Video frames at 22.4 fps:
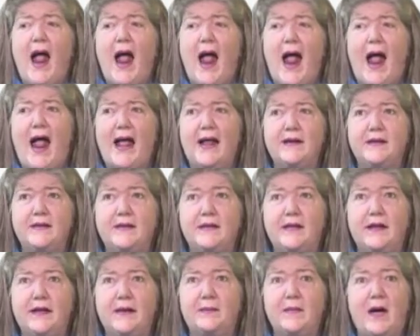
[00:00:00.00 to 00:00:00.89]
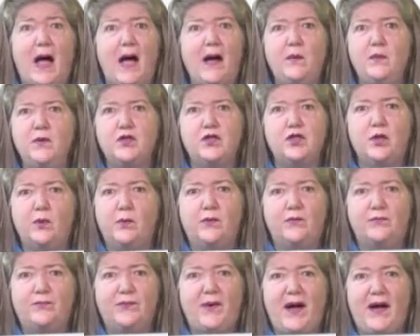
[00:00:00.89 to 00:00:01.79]
And I was so
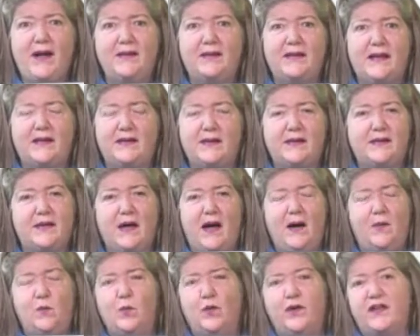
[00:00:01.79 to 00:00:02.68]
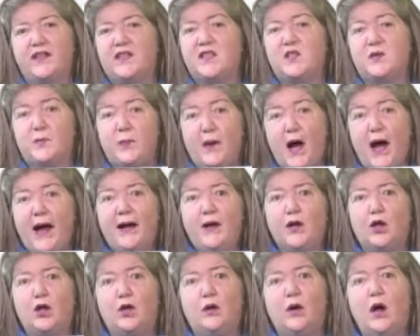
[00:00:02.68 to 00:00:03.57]
afraid that the time would
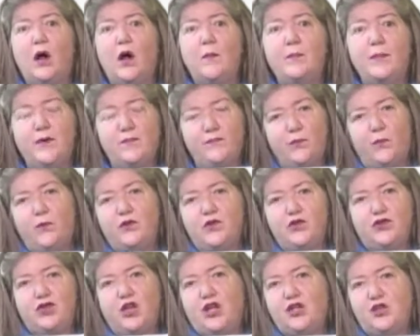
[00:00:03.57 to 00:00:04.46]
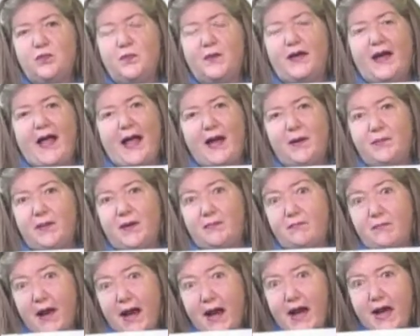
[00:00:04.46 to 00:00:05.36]
expire before the judgment had
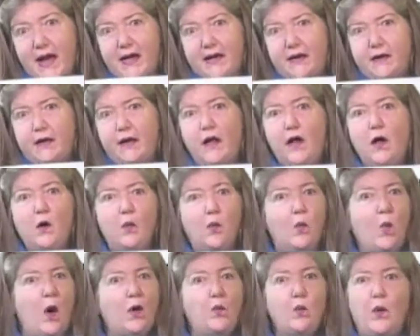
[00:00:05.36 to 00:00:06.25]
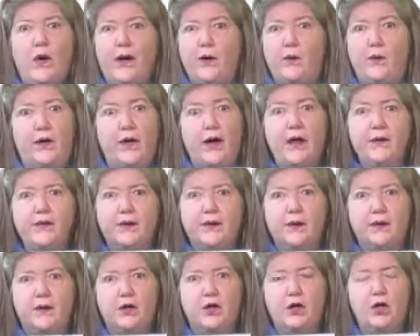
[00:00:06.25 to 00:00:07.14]
been made, one way or another,
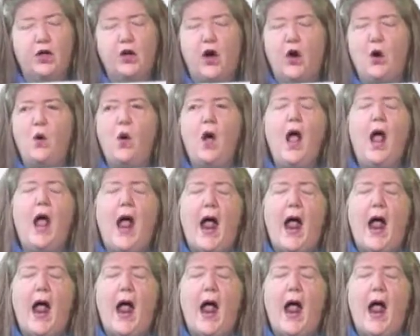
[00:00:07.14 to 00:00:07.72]
you know?